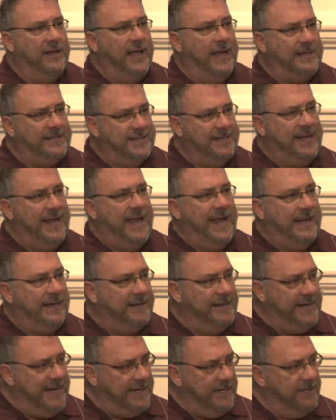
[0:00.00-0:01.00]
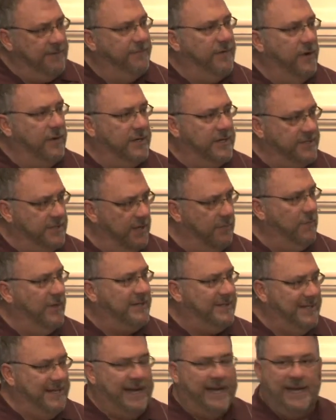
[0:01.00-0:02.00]
like today needed to focus on
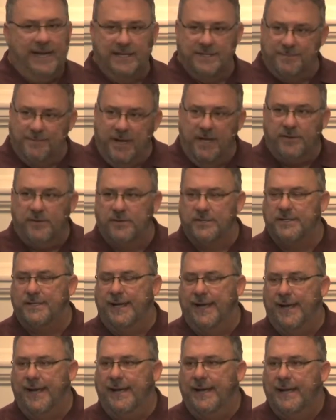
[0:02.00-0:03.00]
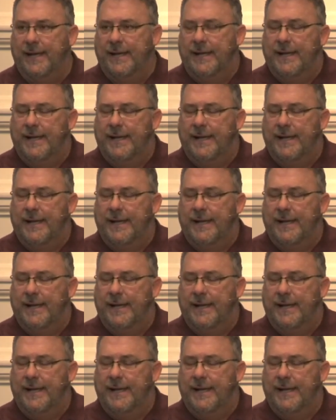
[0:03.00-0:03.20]
what today is, Mother's Day.